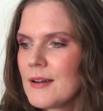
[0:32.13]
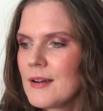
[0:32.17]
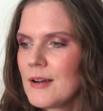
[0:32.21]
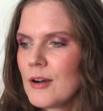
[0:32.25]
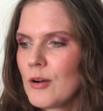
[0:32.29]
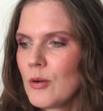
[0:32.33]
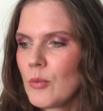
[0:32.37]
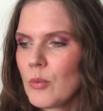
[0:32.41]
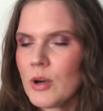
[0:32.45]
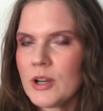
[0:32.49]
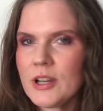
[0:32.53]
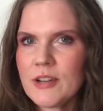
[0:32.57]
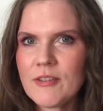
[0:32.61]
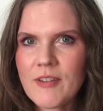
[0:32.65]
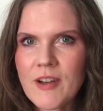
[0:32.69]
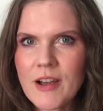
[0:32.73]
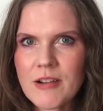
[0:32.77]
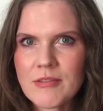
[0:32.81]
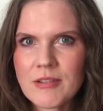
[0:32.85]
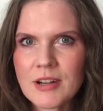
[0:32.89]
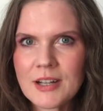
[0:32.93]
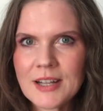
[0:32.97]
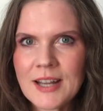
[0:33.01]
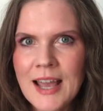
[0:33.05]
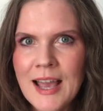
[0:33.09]
what if I
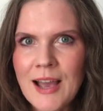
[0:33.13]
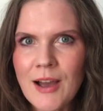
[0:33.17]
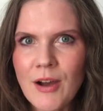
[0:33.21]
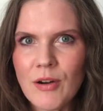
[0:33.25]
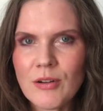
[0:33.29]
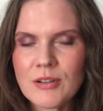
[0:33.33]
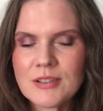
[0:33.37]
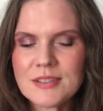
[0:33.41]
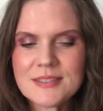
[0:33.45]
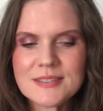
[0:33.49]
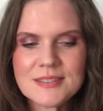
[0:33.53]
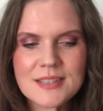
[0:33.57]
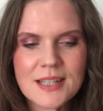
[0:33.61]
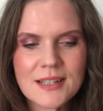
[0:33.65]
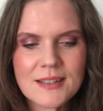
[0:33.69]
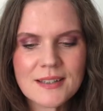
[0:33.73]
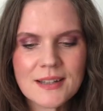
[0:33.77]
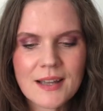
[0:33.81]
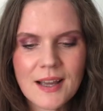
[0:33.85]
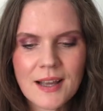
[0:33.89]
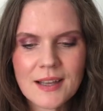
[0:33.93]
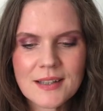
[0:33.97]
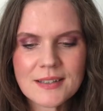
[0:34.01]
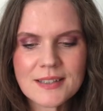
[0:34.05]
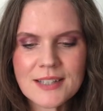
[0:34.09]
run out? Then
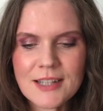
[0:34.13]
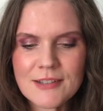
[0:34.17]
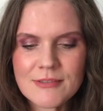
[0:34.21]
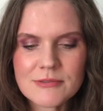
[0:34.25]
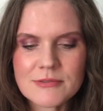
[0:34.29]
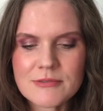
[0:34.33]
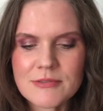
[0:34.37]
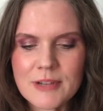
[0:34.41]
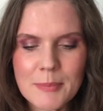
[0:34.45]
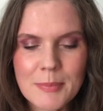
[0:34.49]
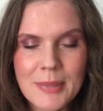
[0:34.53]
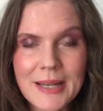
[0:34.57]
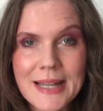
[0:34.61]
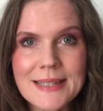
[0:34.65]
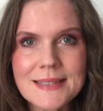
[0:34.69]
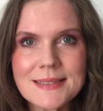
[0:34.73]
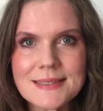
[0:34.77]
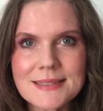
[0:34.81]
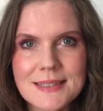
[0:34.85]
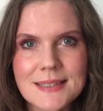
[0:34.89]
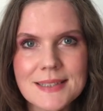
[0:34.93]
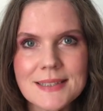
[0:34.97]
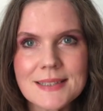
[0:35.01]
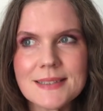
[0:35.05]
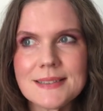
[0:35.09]
I can never replace
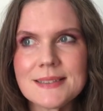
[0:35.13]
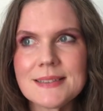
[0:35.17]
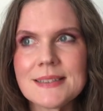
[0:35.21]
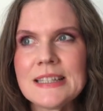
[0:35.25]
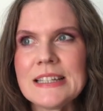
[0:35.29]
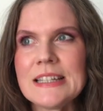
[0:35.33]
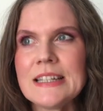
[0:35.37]
it.